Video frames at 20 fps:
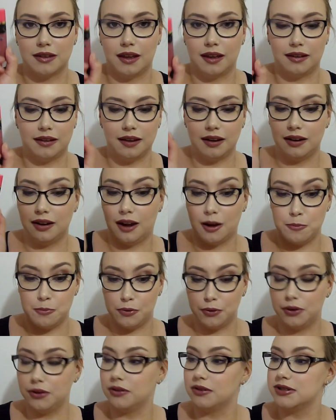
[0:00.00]
Again, I
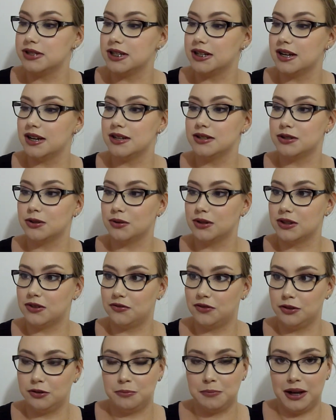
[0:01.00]
put it on today, so it's
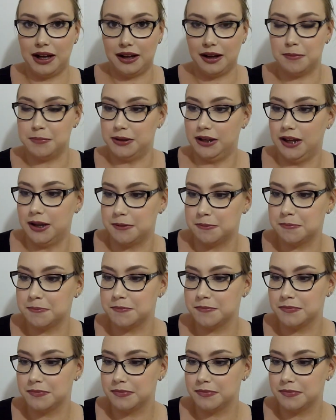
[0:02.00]
filled back up again.